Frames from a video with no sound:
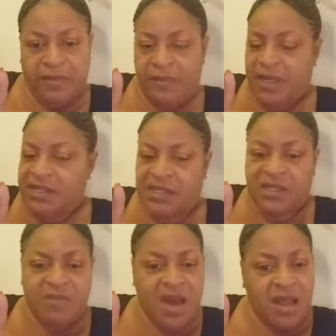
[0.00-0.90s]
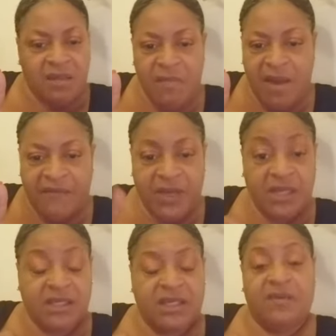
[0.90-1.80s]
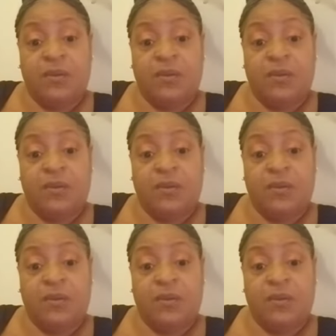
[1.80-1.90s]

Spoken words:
that smile in my face every